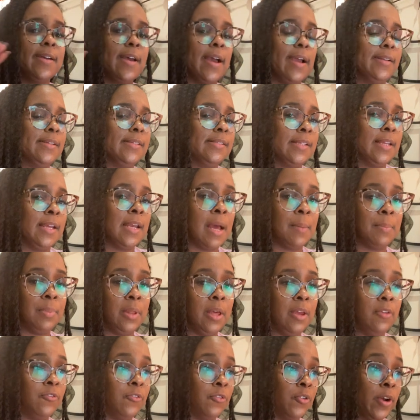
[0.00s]
I just did not
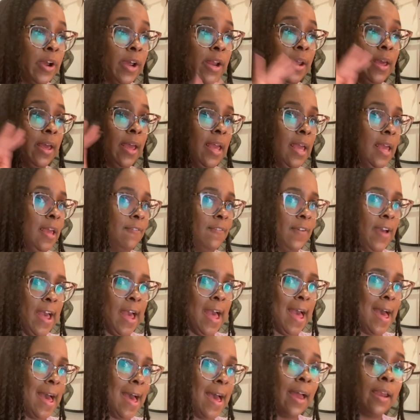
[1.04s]
plan for it. If I
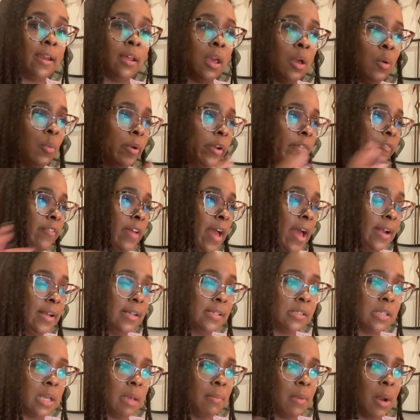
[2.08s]
had, it would have gotten the
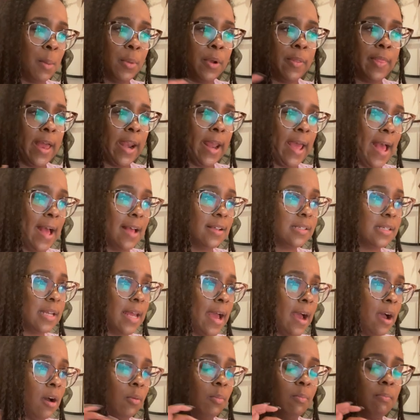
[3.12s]
same number that it has
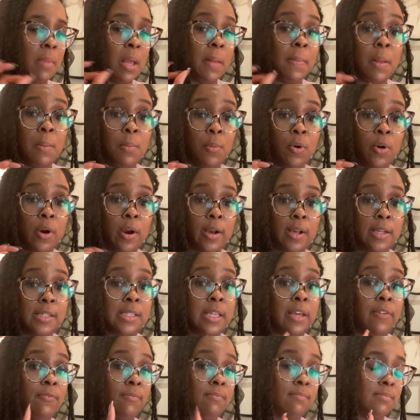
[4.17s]
now, maybe more, because
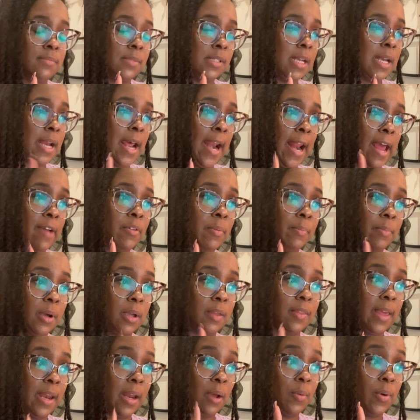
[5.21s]
they did not have a
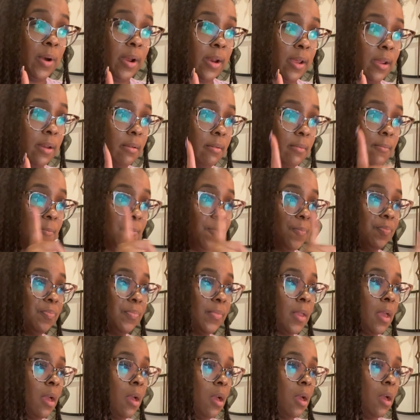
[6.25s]
book that I wanted.
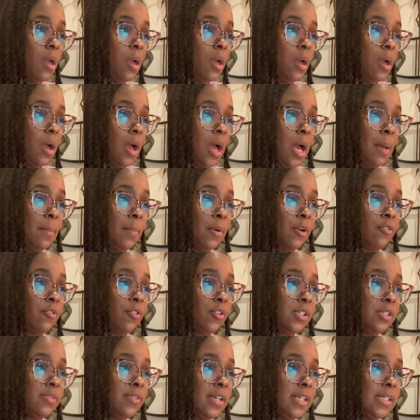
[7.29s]

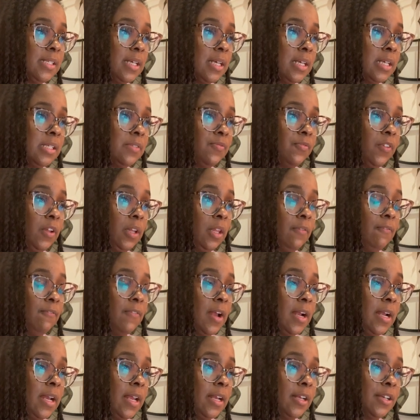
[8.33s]
Groceries is fully
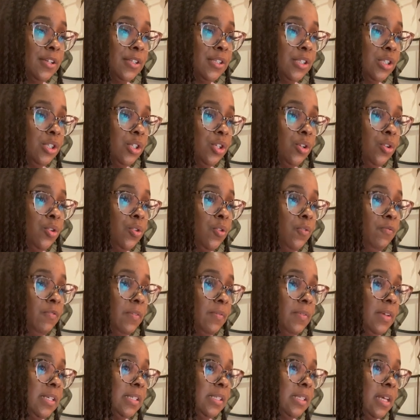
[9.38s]
funded. There's
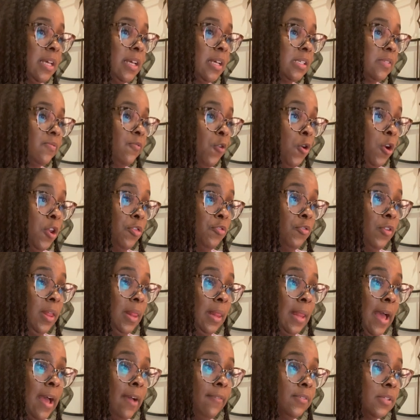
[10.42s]
$256.43
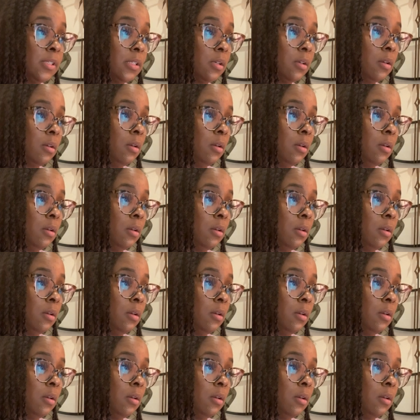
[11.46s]
left.